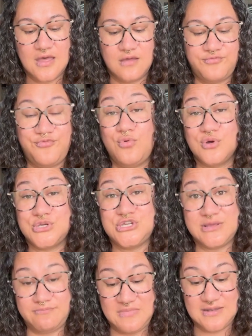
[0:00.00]
for
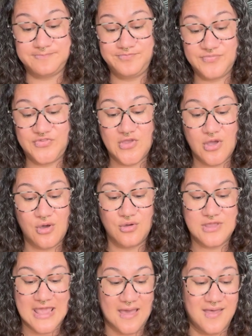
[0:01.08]
shipment. So
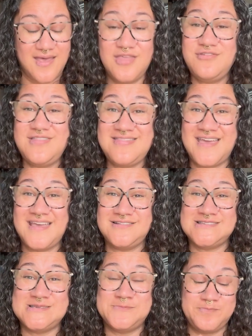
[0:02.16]
yeah, other than
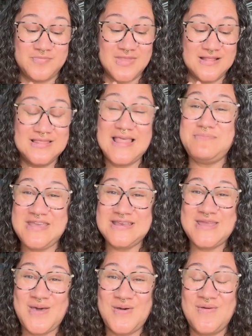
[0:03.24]
that, let me
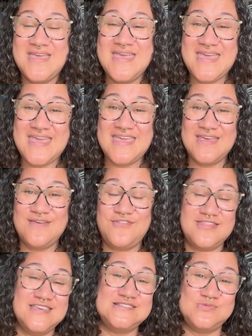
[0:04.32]
know
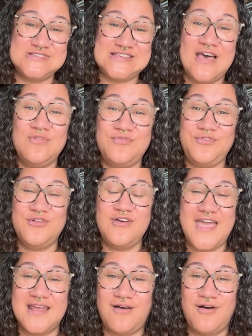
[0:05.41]
if this was helpful
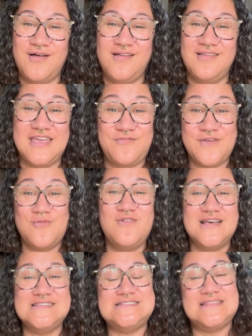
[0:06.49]
at all. If it
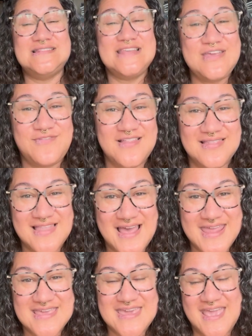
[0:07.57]
was, leave a
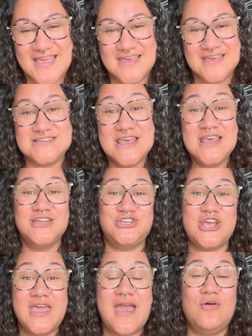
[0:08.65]
like and
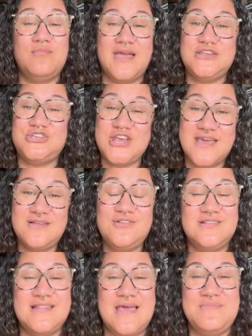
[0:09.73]
check out my channel.
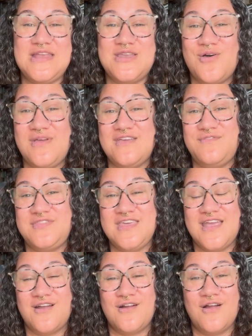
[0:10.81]
Let me know if
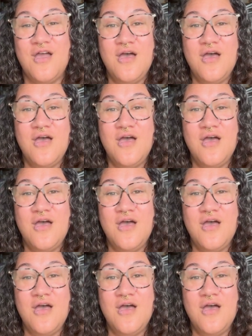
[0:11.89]
there